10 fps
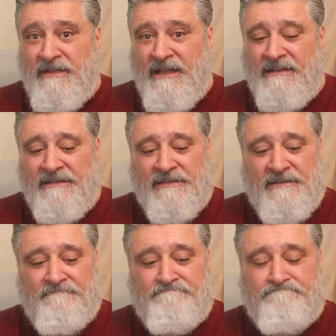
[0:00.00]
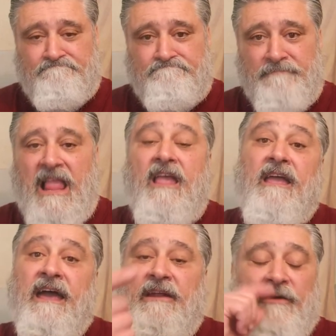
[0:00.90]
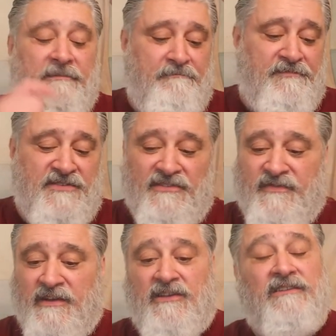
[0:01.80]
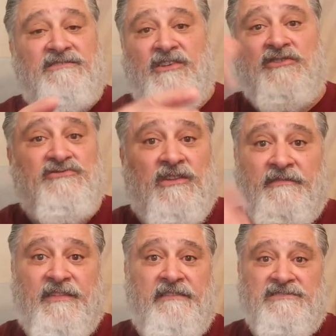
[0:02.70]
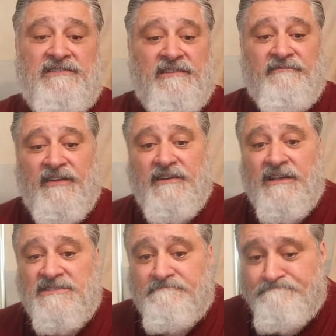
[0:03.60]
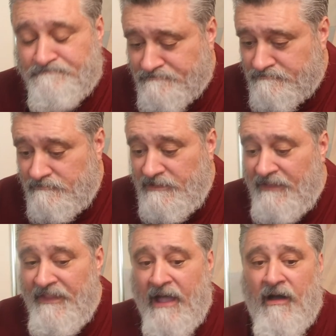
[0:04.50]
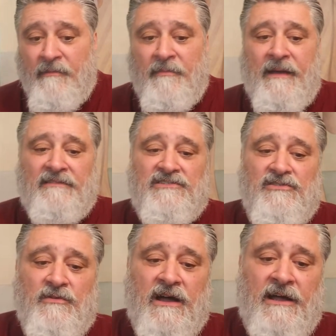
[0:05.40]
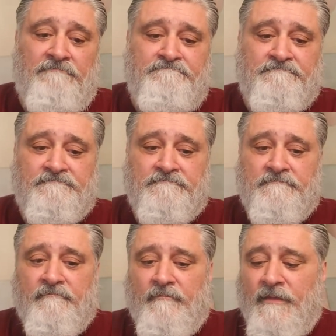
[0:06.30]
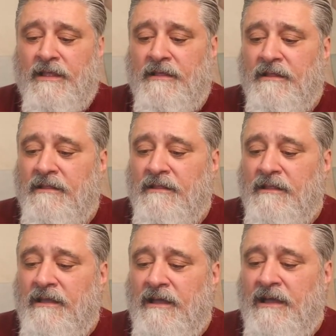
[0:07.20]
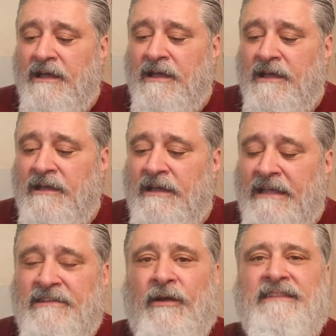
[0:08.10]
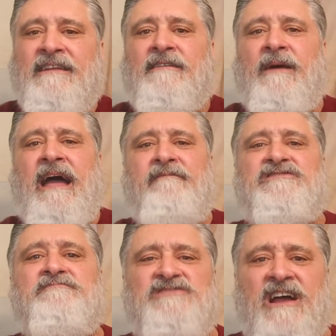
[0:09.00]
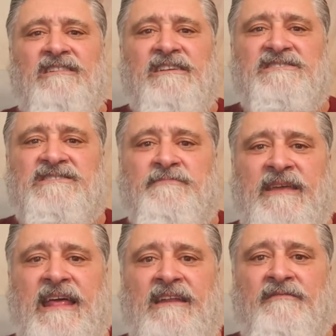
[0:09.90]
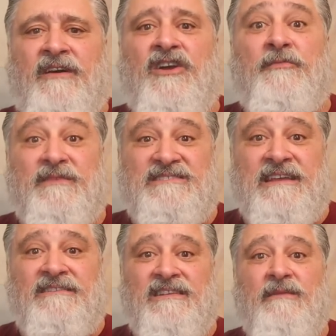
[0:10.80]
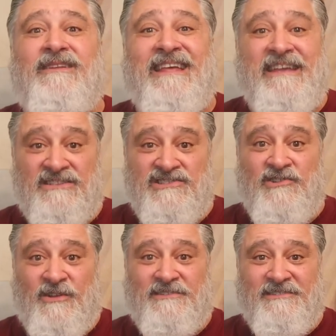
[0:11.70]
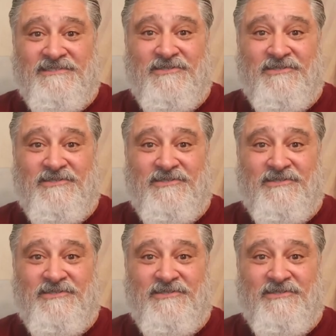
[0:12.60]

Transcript: Yeah, I like that. Anyway, so it's very good. So those are all the flavors in there. Very nice. Now I'm about to, um, uh, you know, I did. A, I have some shot glasses made out of 100% Himalayan salt.